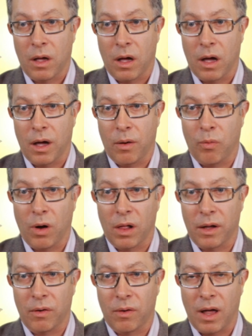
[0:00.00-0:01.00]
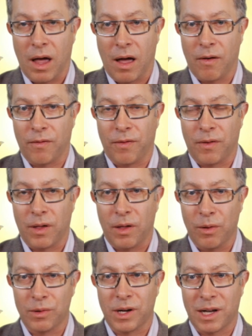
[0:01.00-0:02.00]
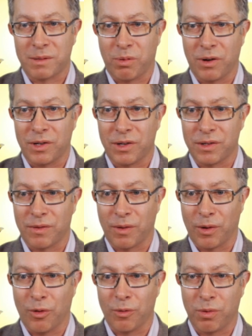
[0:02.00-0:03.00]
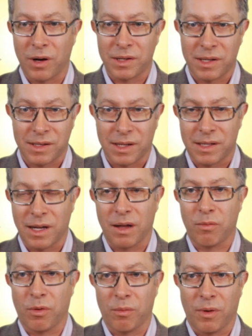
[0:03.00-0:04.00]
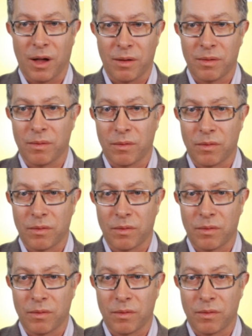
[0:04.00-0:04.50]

While I don't have huge aspirations for the gold price, as I say, might